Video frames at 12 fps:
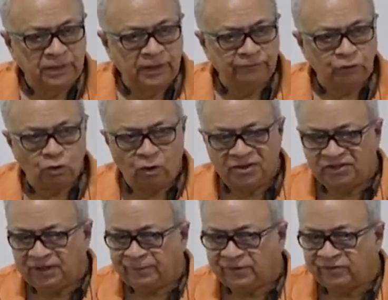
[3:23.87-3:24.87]
If the
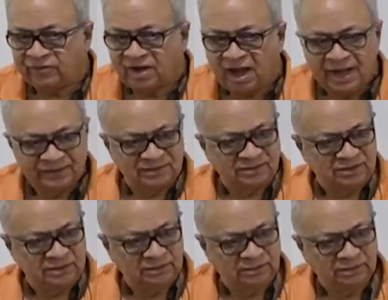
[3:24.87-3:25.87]
concept of
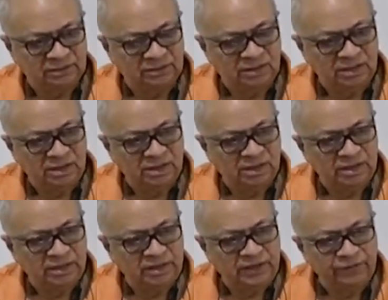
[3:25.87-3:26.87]
caste,
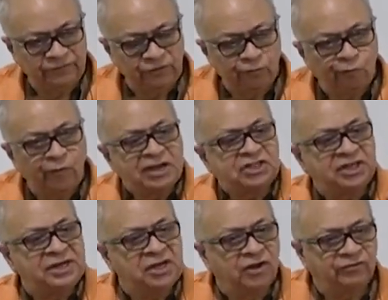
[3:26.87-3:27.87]
if the
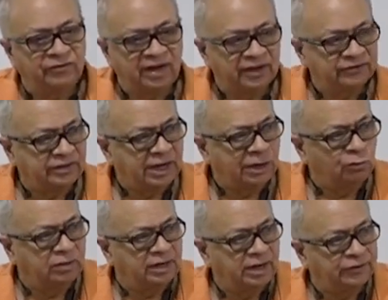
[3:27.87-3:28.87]
functioning of caste,
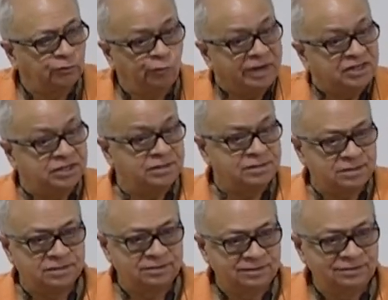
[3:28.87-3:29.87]
how caste
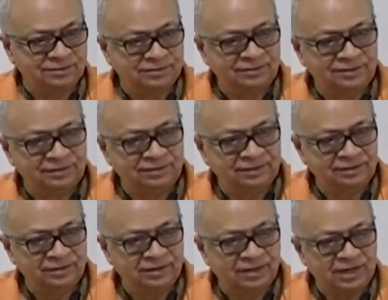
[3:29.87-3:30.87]
functions,
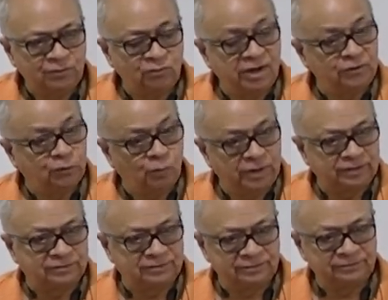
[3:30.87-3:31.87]
how caste
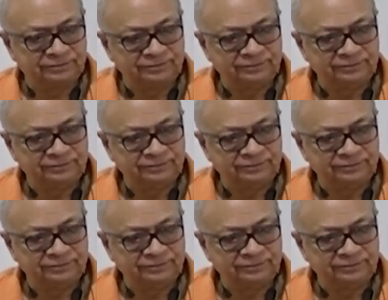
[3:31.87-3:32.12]
works,